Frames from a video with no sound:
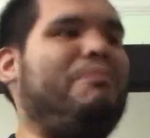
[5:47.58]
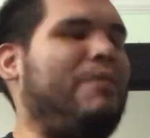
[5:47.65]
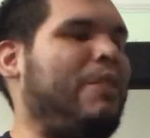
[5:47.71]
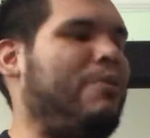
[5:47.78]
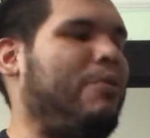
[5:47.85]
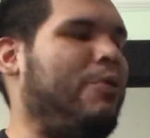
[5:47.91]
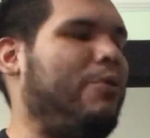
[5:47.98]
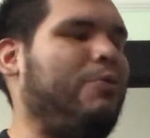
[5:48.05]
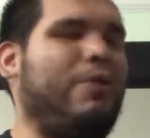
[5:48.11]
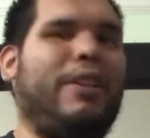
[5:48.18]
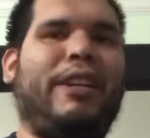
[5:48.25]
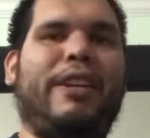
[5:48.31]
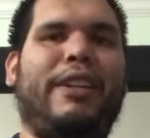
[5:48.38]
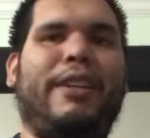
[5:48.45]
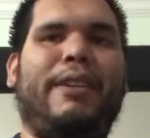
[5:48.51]
a rosewood
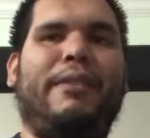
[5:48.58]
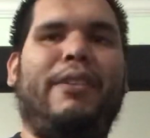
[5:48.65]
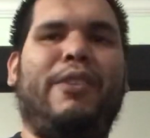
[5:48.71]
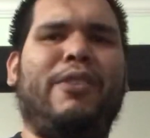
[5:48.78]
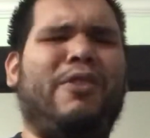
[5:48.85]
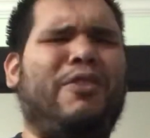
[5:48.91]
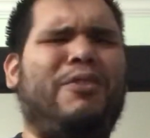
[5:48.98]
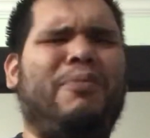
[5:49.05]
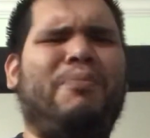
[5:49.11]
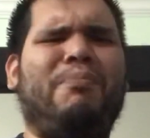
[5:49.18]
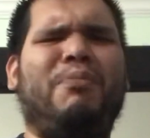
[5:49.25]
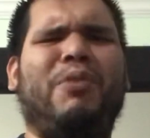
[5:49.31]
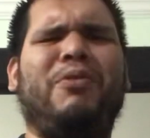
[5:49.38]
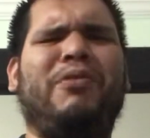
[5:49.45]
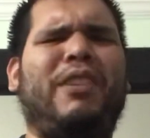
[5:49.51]
guy, although
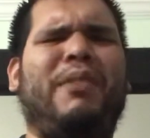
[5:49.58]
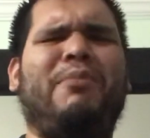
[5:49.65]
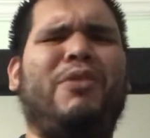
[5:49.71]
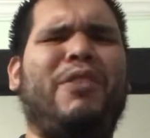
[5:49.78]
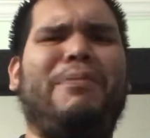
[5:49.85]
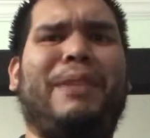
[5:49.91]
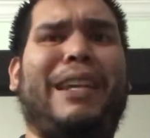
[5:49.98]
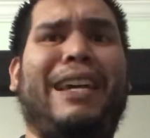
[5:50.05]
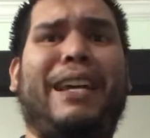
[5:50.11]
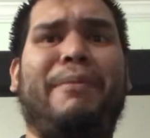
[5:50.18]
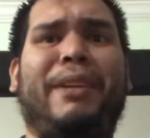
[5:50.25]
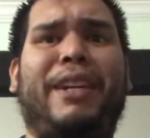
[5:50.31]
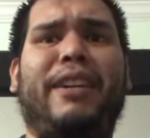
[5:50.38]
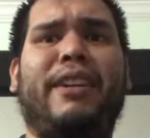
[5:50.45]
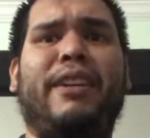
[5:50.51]
mostly I'm more of an
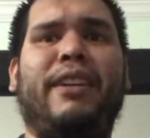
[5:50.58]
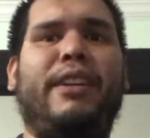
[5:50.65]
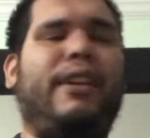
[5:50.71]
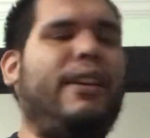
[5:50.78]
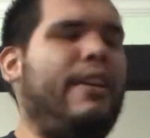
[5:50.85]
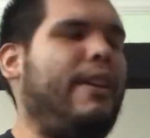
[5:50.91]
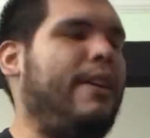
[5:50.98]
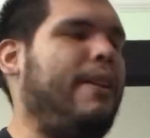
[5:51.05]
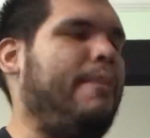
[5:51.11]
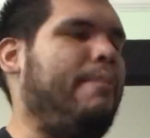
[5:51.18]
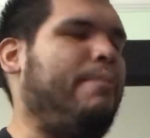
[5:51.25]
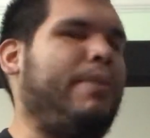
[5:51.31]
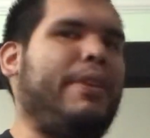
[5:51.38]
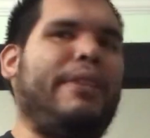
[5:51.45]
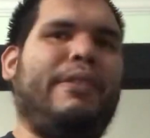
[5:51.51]
ebony guy.
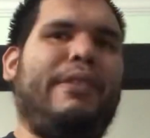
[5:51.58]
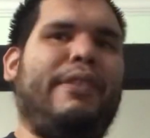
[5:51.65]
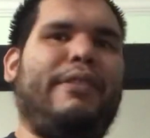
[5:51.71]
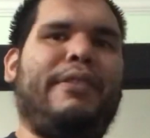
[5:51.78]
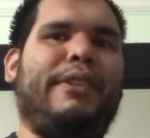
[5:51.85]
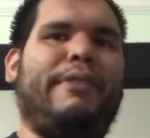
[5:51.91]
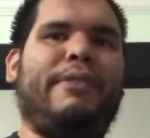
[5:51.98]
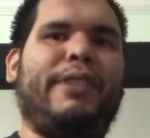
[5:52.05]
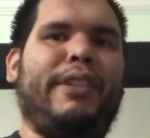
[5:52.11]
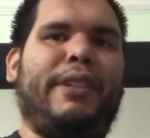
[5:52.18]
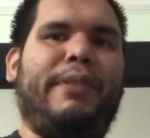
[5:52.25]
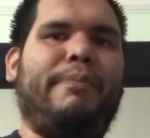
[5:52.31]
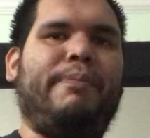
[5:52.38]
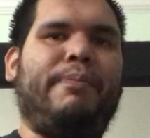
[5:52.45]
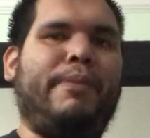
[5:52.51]
But this
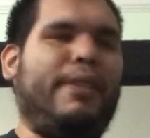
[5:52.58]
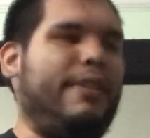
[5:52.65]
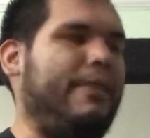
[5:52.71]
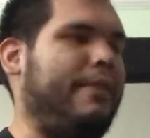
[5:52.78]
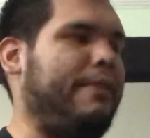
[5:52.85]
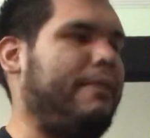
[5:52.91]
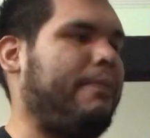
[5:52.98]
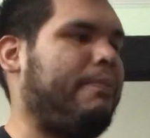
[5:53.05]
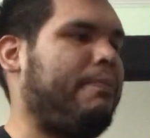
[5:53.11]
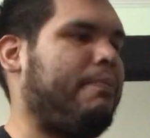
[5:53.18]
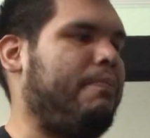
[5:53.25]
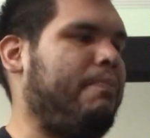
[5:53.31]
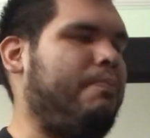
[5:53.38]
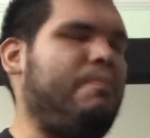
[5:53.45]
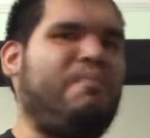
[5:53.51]
definitely does
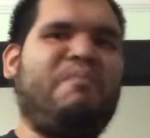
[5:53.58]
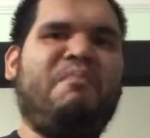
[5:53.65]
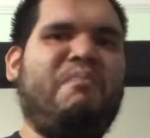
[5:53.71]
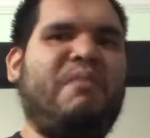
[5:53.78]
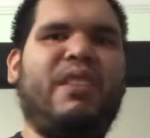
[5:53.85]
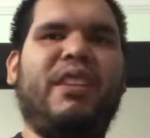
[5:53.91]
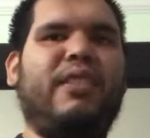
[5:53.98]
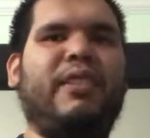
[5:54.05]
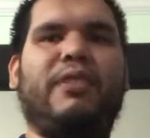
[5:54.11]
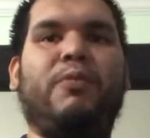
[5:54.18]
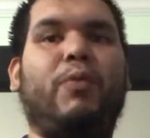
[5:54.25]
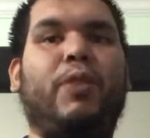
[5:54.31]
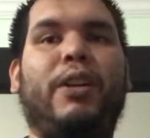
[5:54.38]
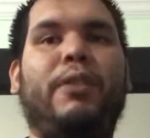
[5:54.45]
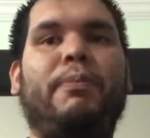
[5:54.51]

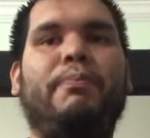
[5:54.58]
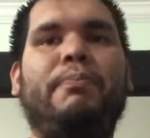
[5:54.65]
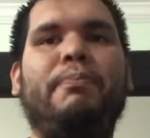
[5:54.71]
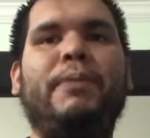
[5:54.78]
well.